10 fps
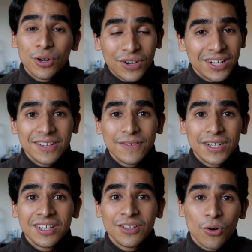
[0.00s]

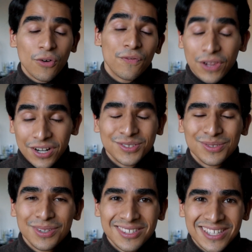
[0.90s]
creativity or flair to
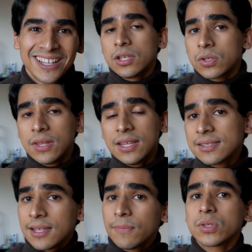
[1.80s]
the design. So the
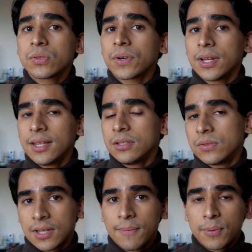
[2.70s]
next step was to create
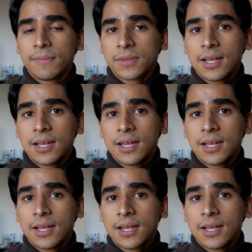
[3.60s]
using a prompt.